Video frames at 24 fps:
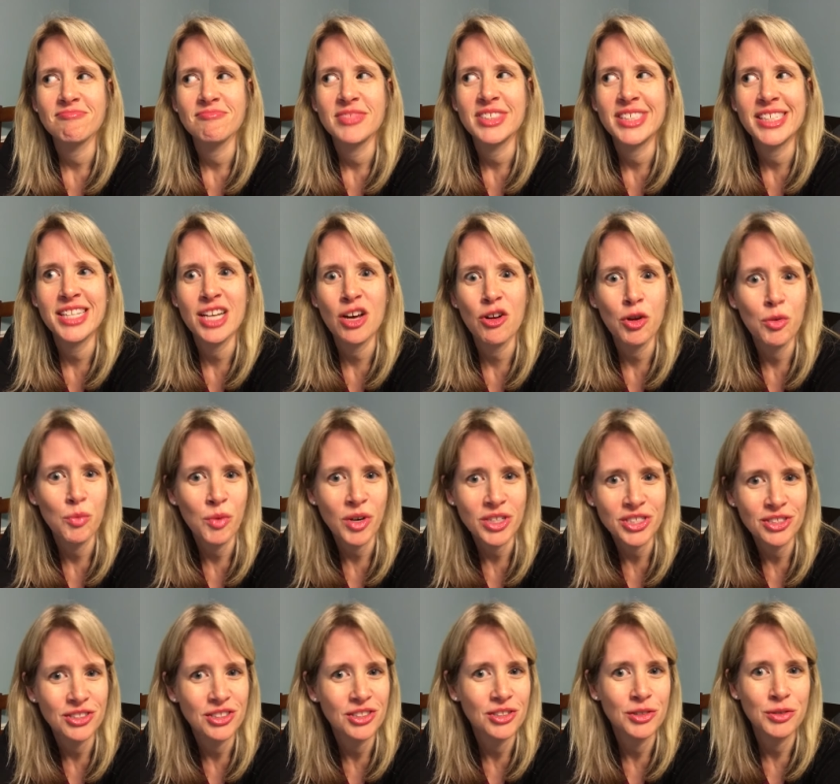sit down and
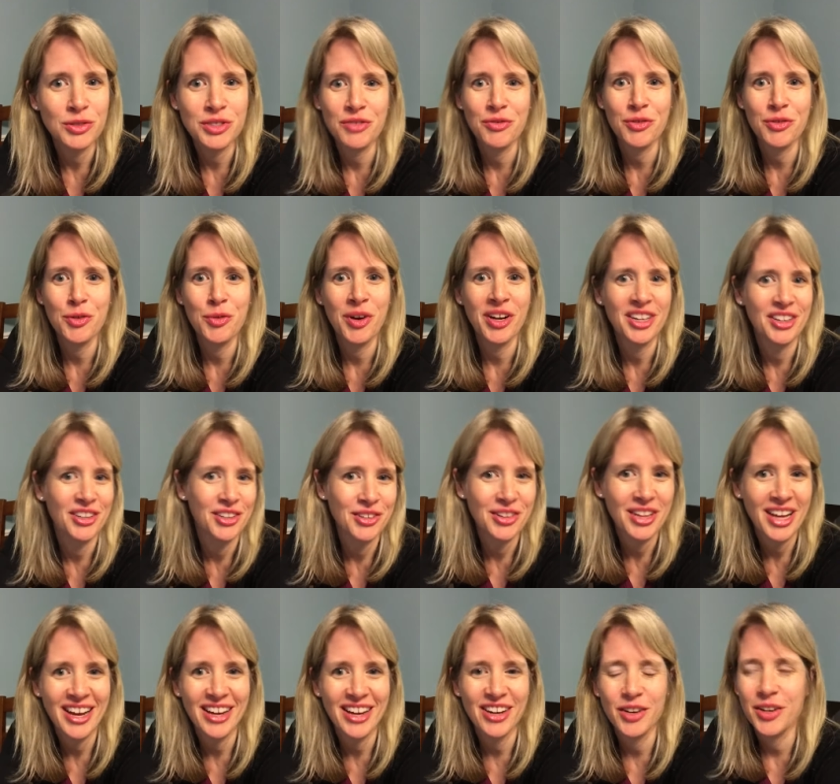watch the news if you want to do
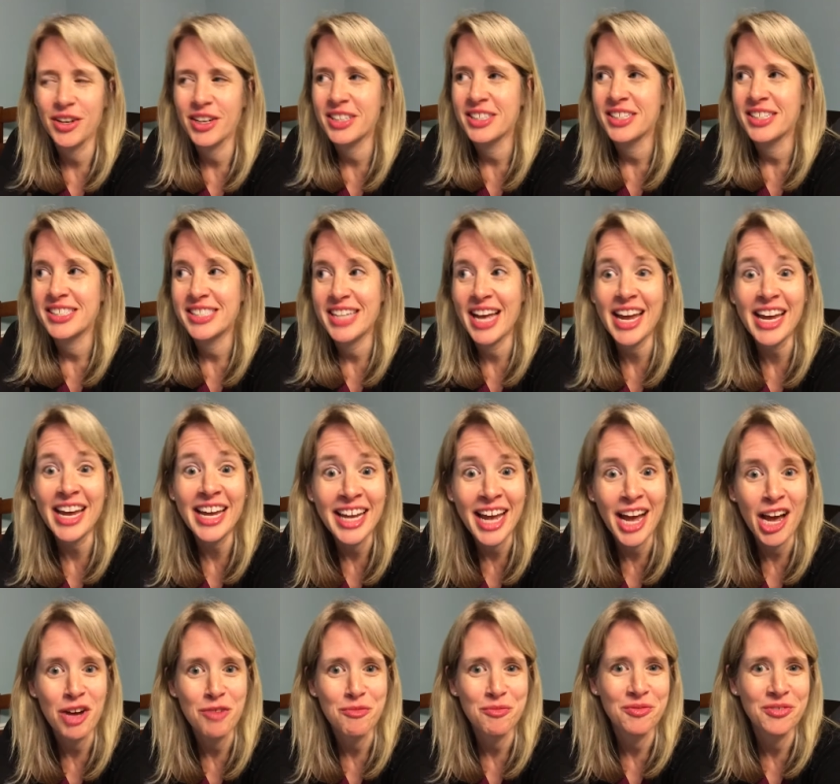that, or take a
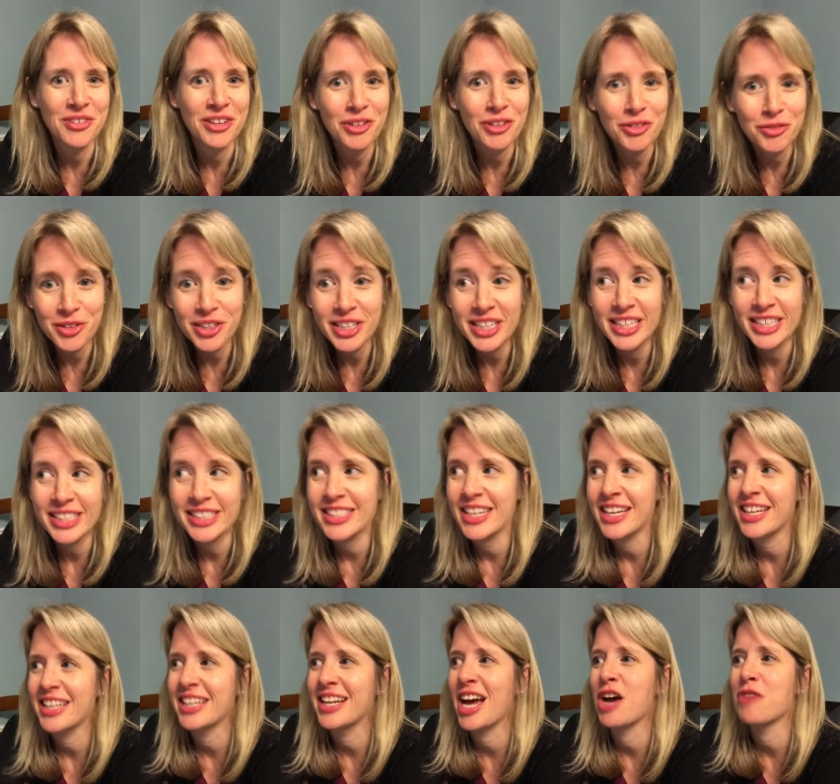nap. Feel free to
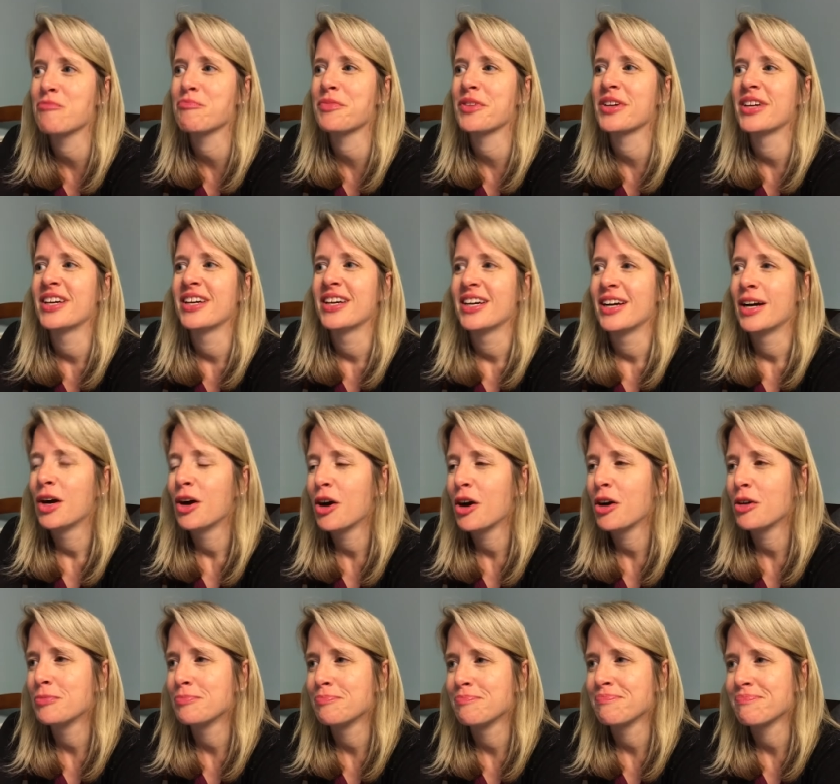take a nap.
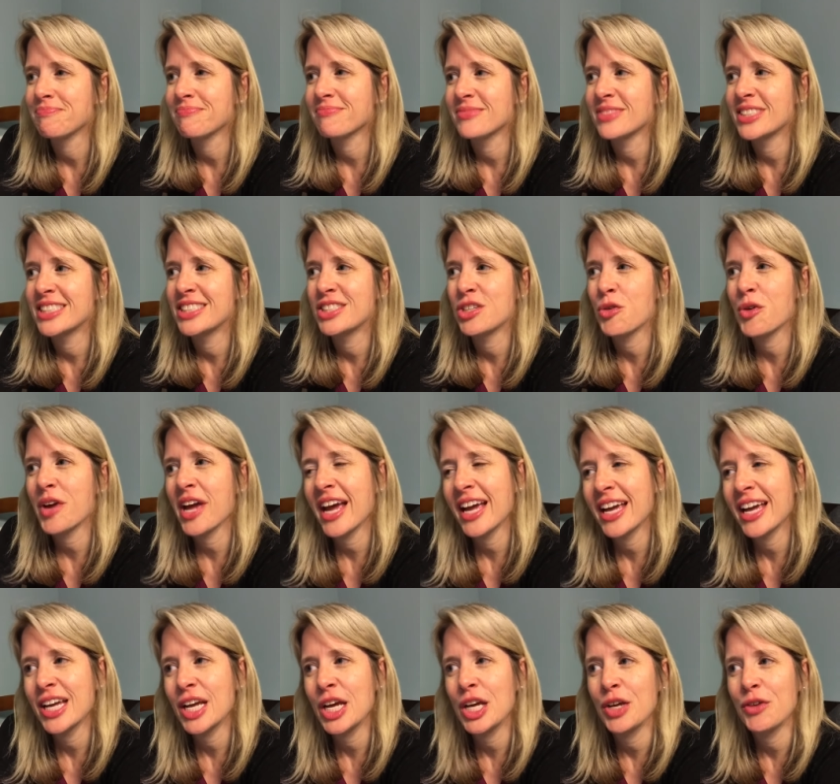Um, it's
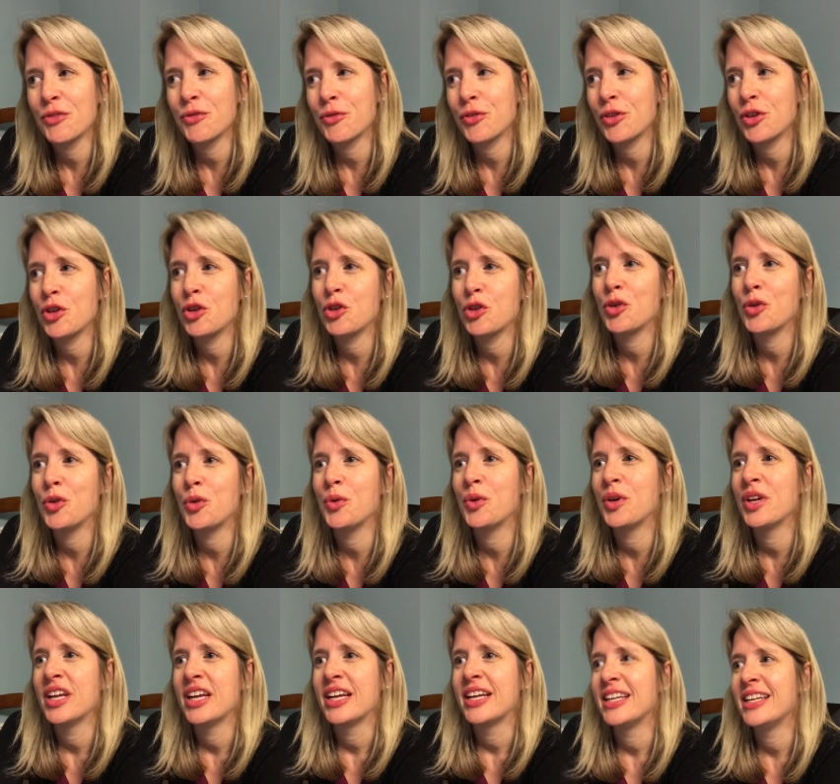okay if you
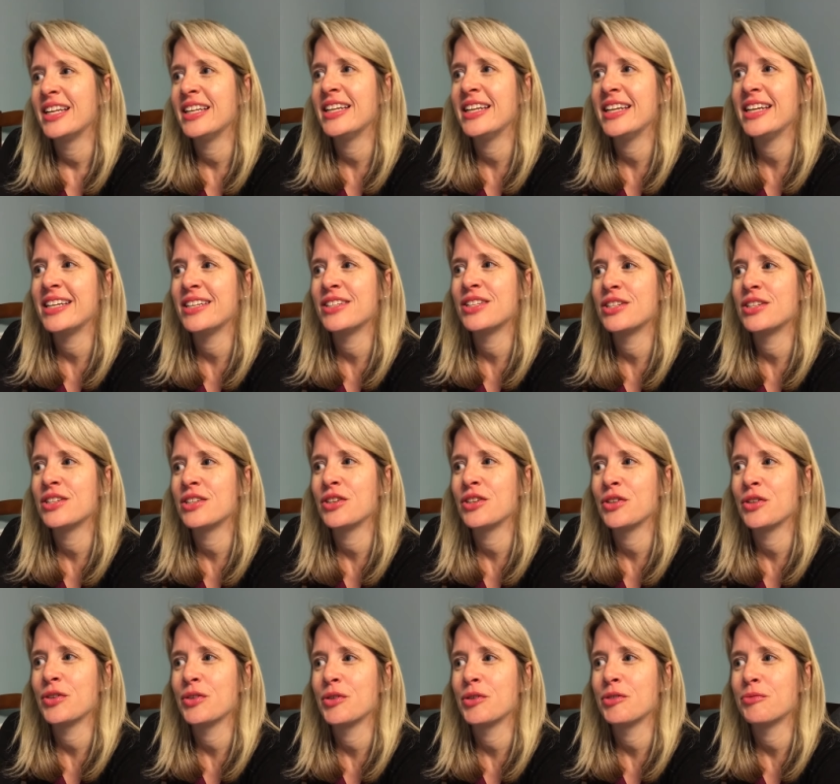need
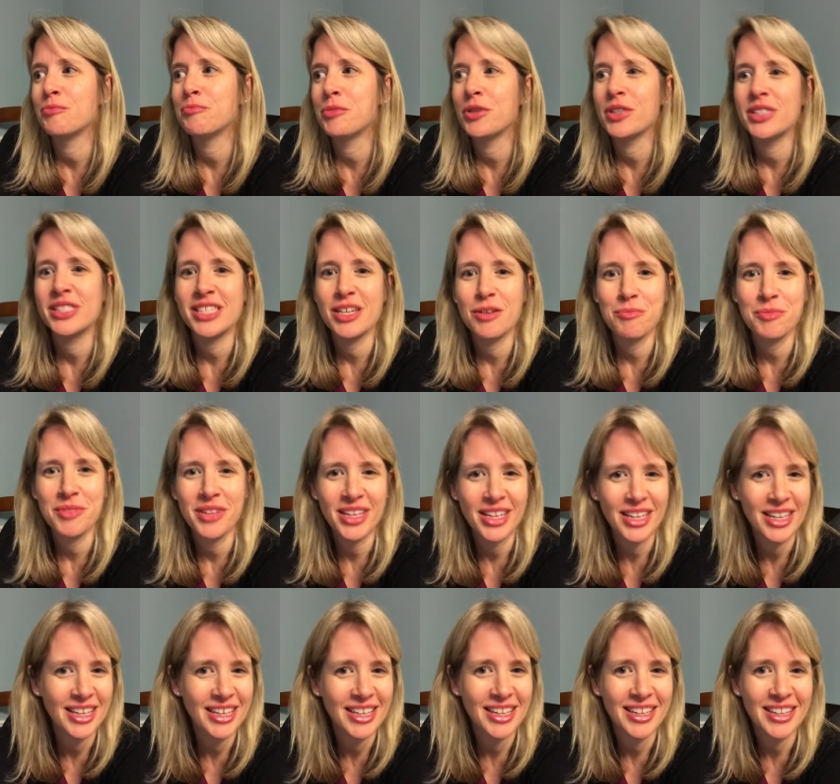to put
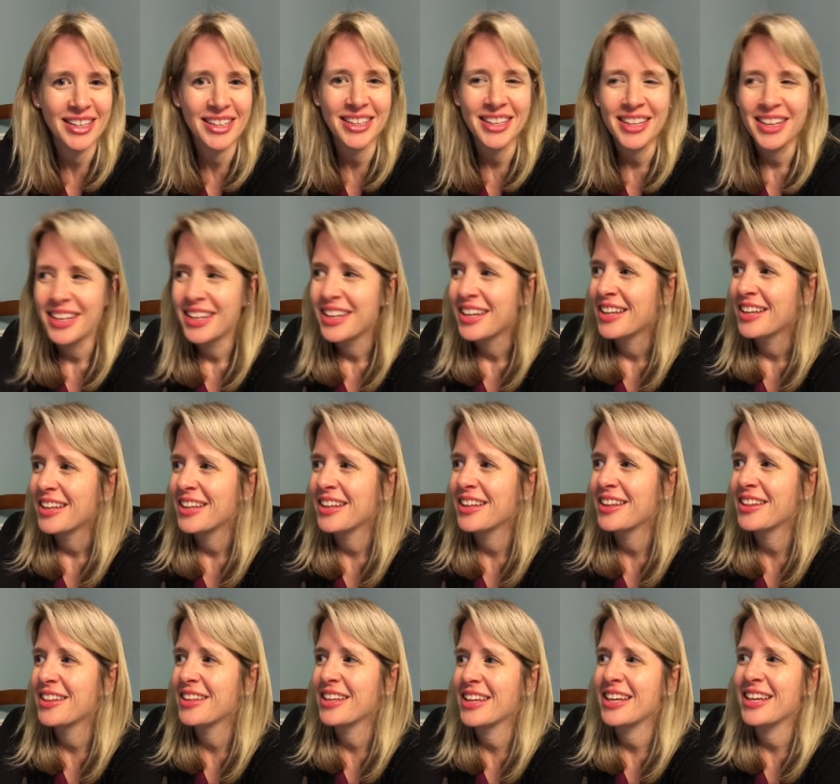something in
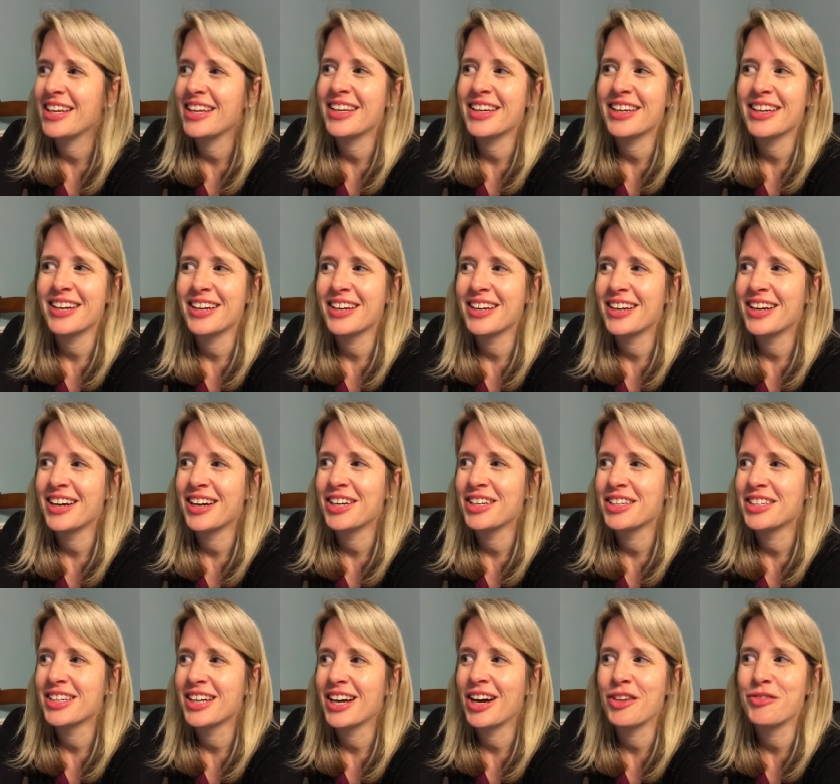the
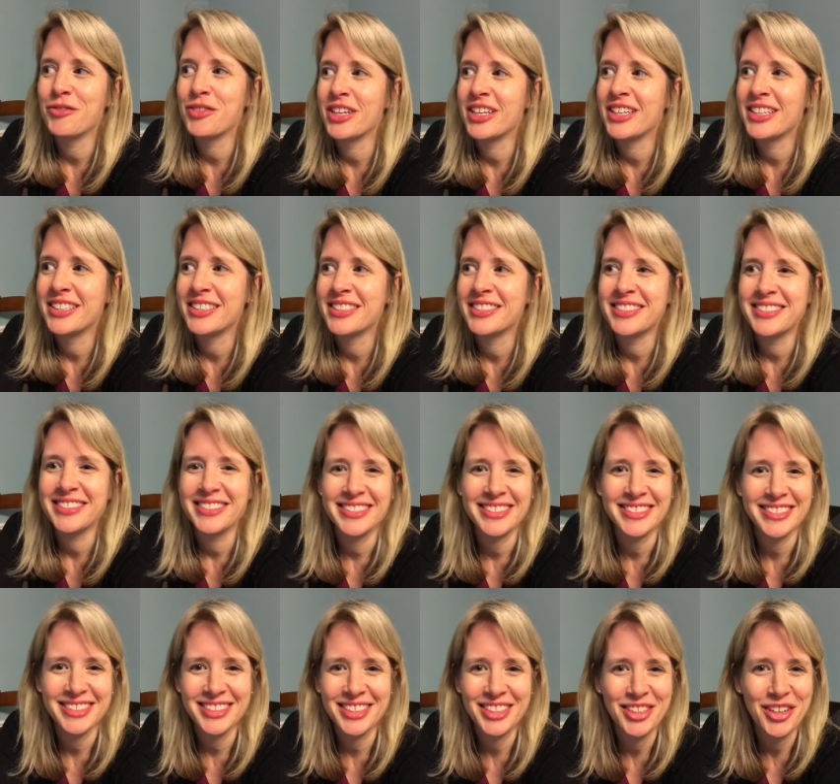uh, oven,
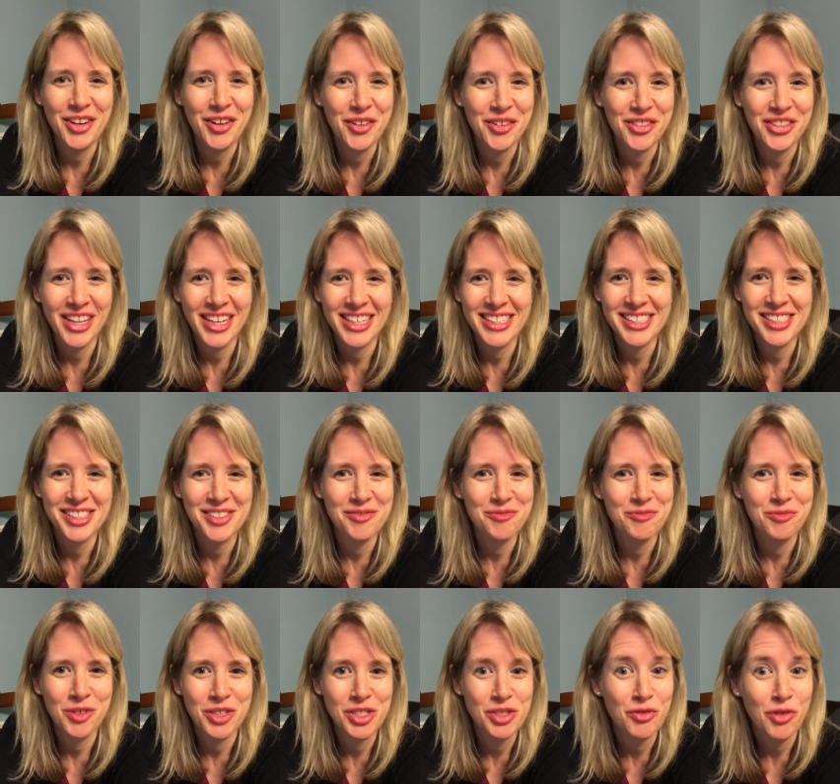you know, that
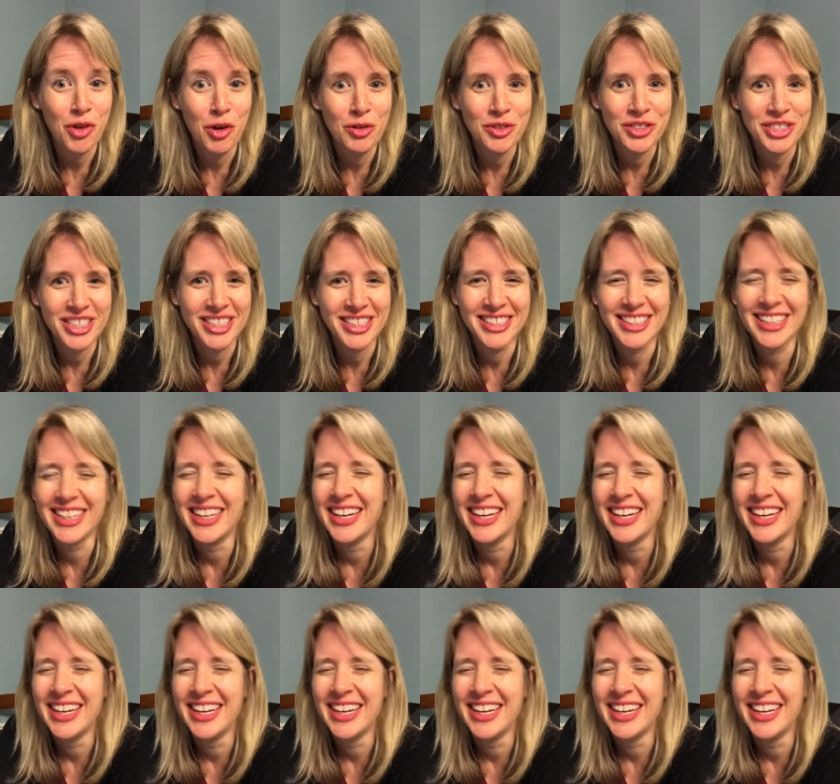was frozen